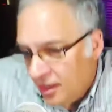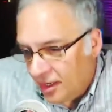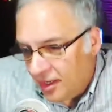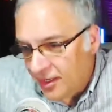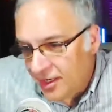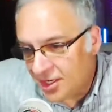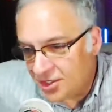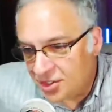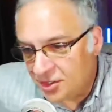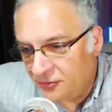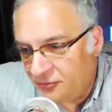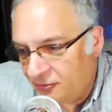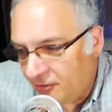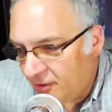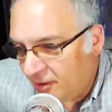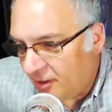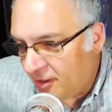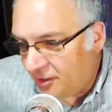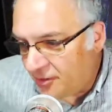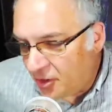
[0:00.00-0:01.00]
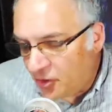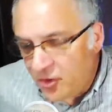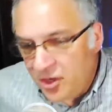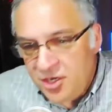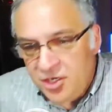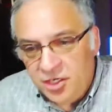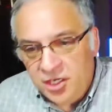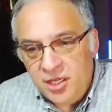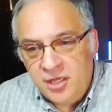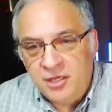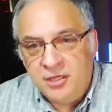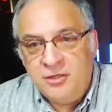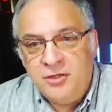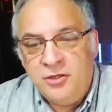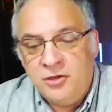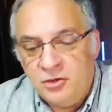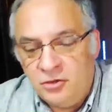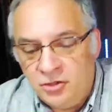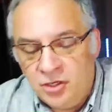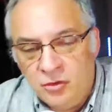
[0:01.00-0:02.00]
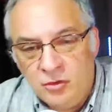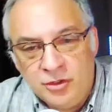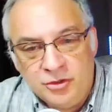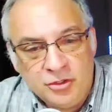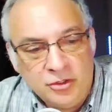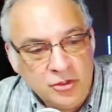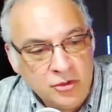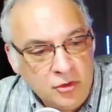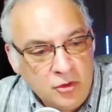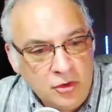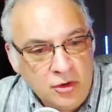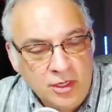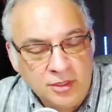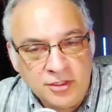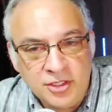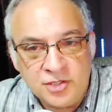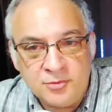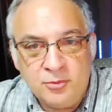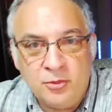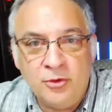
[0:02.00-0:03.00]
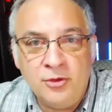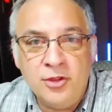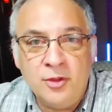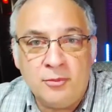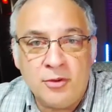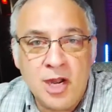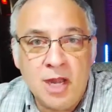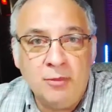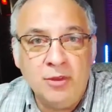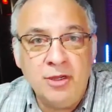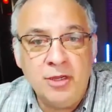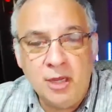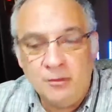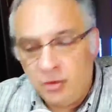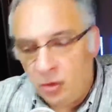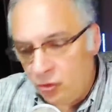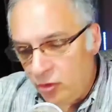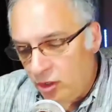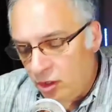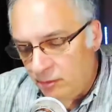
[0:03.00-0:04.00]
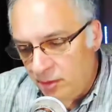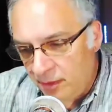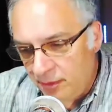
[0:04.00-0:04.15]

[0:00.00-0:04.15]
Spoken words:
I guess if they're 18 and you don't know what they're doing at this point, you probably never will.